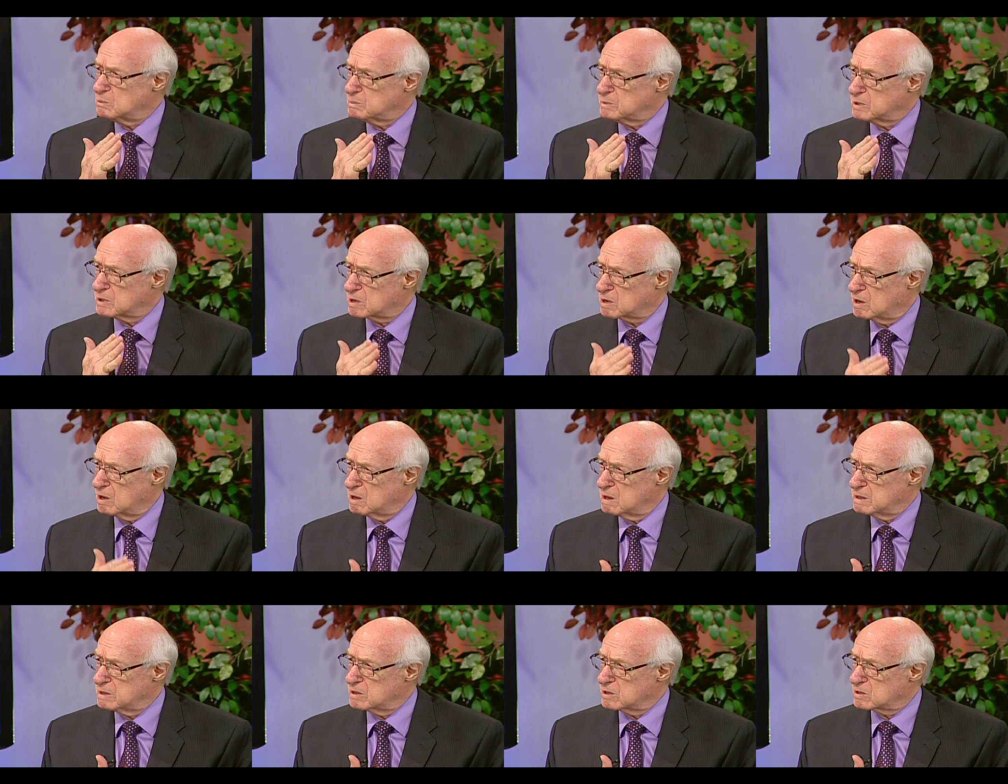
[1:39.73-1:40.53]
open
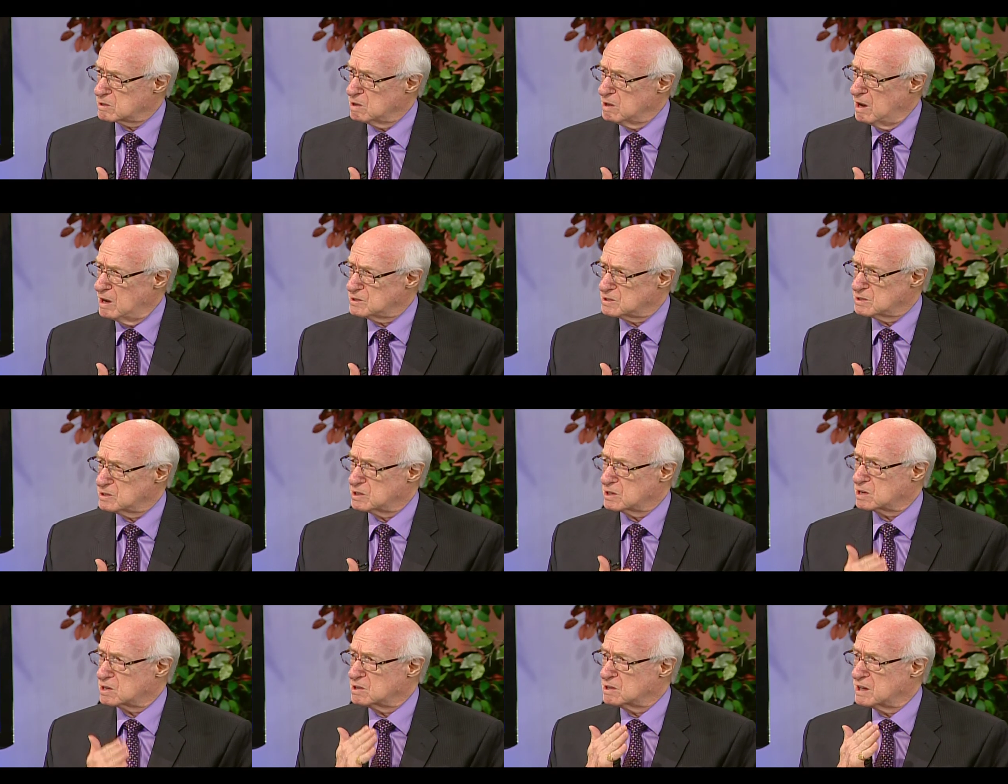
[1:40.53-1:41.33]
your, your closet,
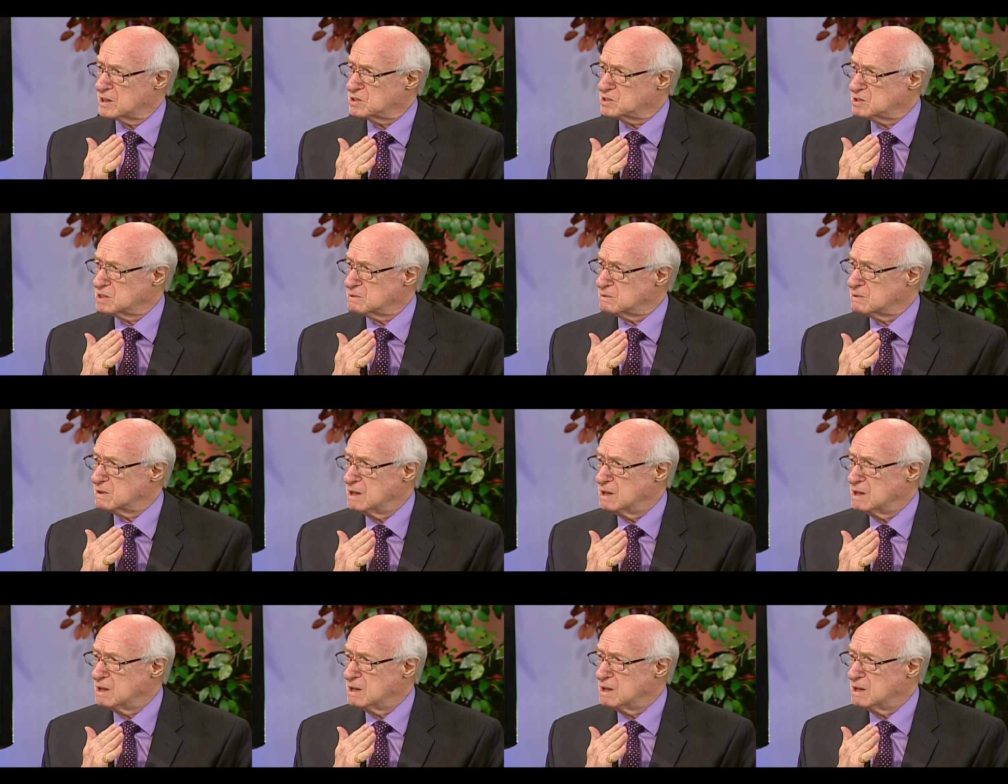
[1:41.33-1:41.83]
the collection of